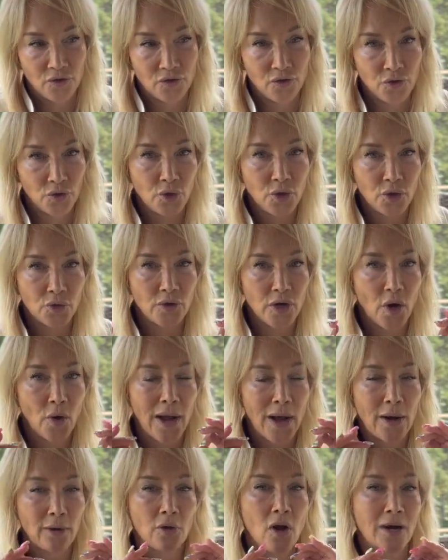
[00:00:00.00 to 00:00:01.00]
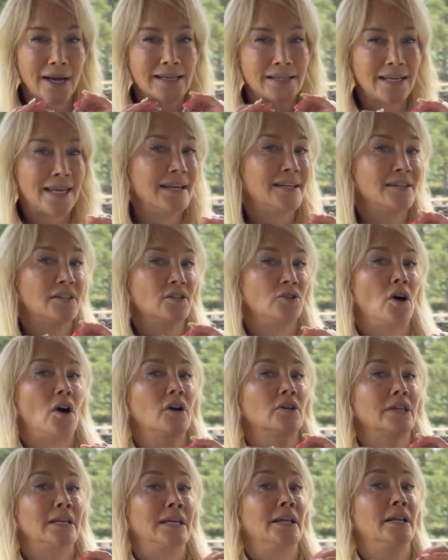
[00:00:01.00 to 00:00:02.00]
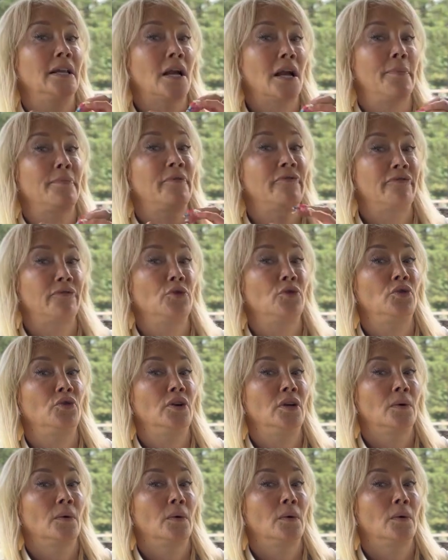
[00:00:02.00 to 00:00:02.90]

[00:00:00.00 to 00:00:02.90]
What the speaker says: Do you know how long it takes a dog to eat a cup of food?